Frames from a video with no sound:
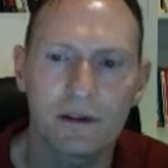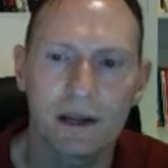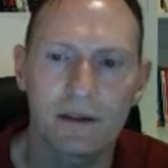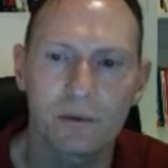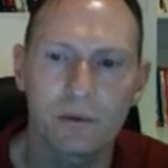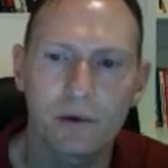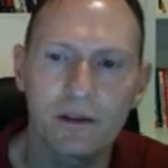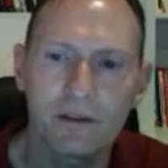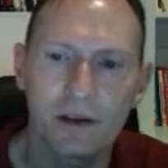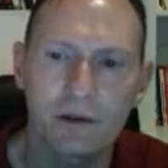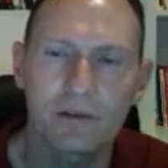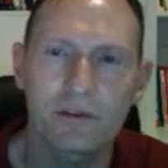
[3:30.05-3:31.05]
Now, the
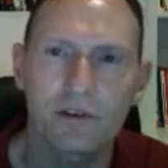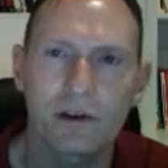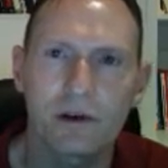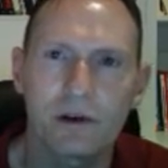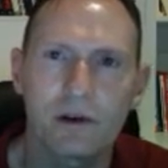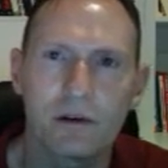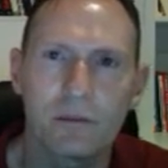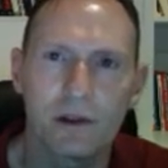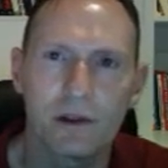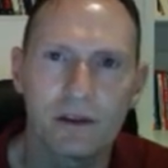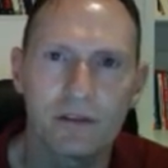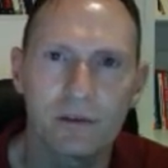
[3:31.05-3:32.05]
retailer is going to
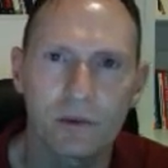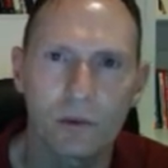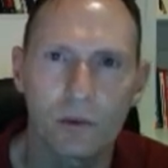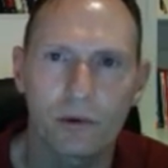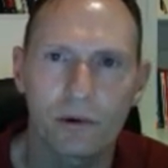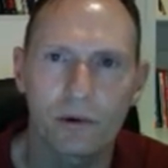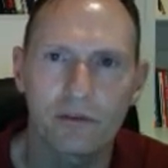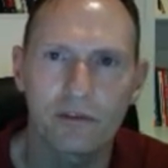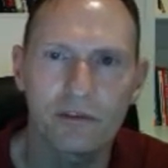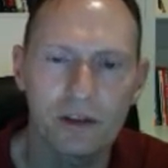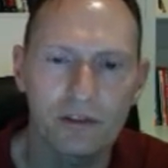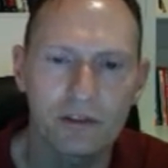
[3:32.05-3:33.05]
place an order of
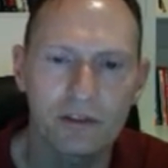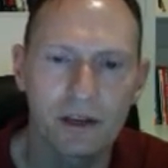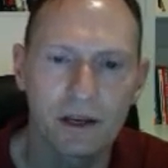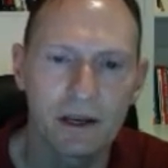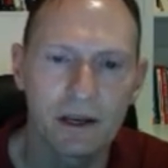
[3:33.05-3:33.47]
6.